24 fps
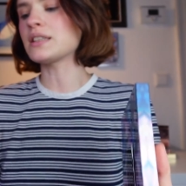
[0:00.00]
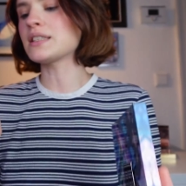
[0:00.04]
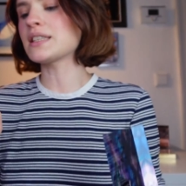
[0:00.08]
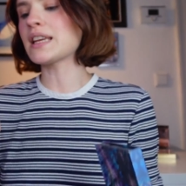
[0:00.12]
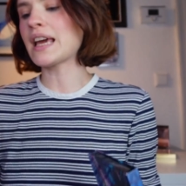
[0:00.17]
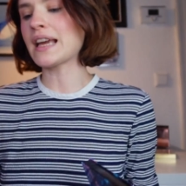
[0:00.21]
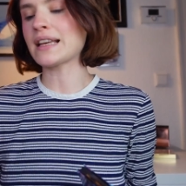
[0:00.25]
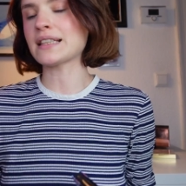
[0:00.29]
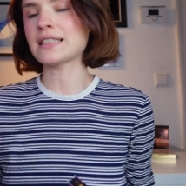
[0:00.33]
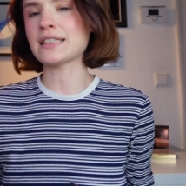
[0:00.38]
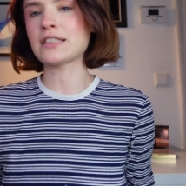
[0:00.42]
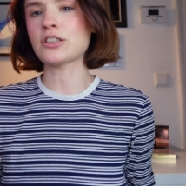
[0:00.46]

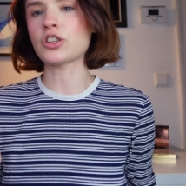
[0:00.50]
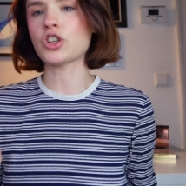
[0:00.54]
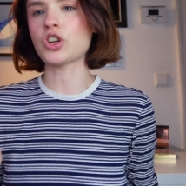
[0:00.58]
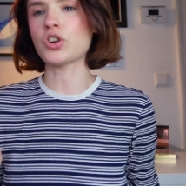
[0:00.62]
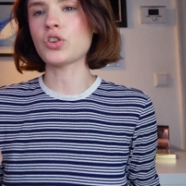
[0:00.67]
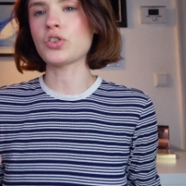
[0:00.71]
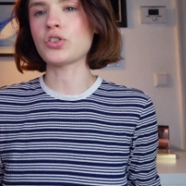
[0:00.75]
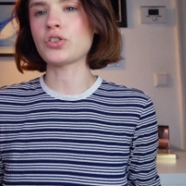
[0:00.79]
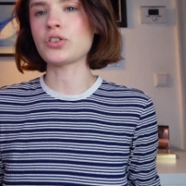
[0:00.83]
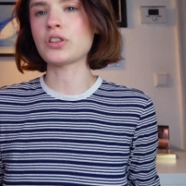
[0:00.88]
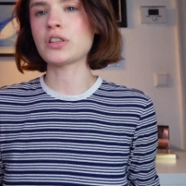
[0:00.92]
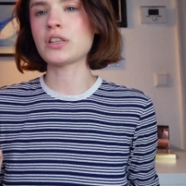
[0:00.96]

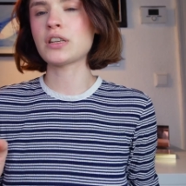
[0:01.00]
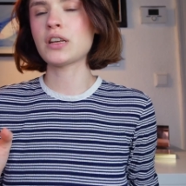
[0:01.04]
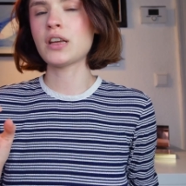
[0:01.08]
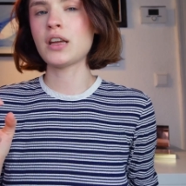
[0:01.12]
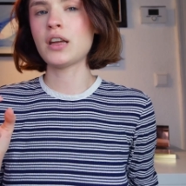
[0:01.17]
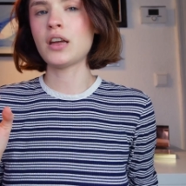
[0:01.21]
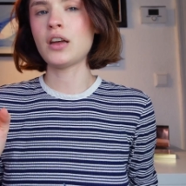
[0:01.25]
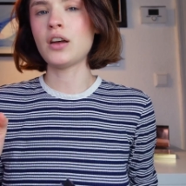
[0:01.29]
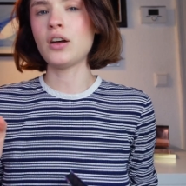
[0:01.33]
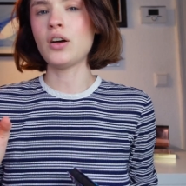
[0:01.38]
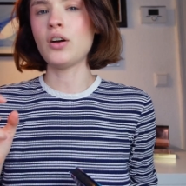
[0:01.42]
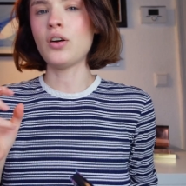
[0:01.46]
textured
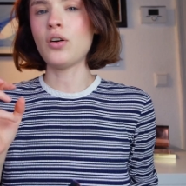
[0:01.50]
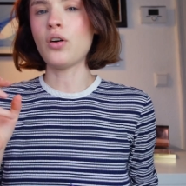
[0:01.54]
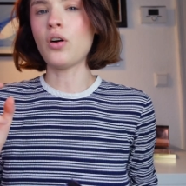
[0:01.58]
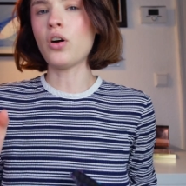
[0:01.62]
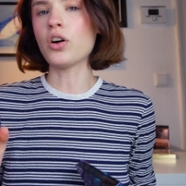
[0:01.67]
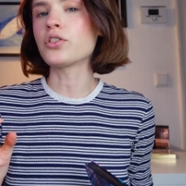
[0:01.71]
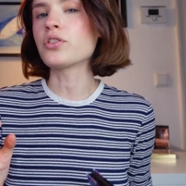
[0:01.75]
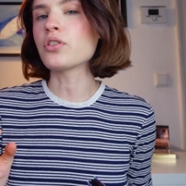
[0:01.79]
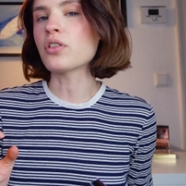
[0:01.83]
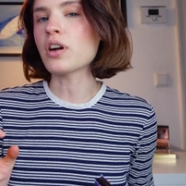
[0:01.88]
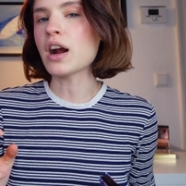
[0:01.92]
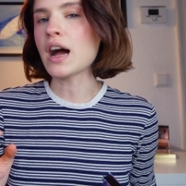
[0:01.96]

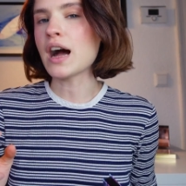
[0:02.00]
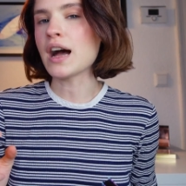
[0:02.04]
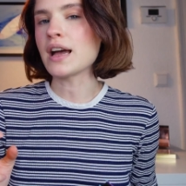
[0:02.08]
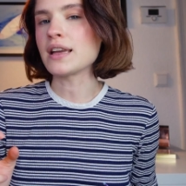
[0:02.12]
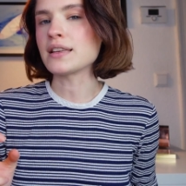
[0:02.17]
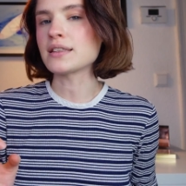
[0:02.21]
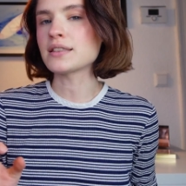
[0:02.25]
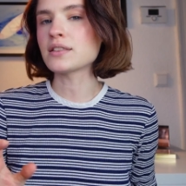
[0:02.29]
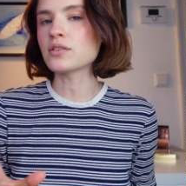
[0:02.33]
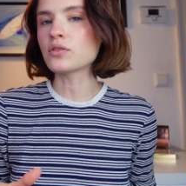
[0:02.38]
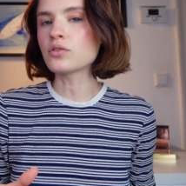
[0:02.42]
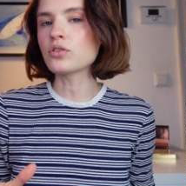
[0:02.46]
on your
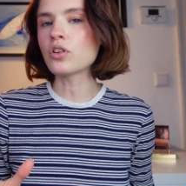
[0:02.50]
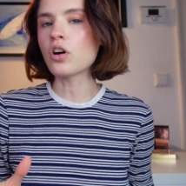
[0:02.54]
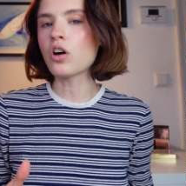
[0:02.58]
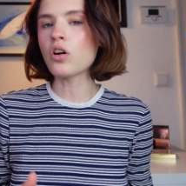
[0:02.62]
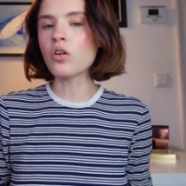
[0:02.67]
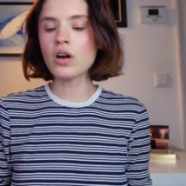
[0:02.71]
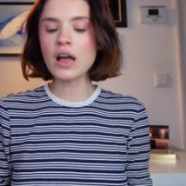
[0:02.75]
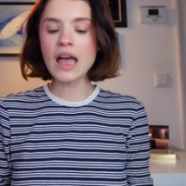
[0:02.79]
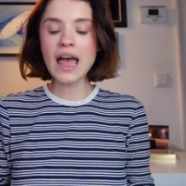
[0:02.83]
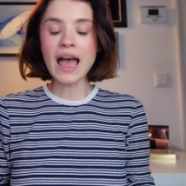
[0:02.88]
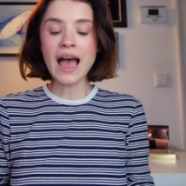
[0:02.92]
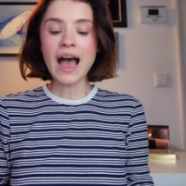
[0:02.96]
eyes, you
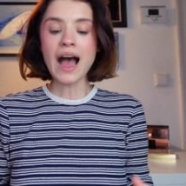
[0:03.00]
know?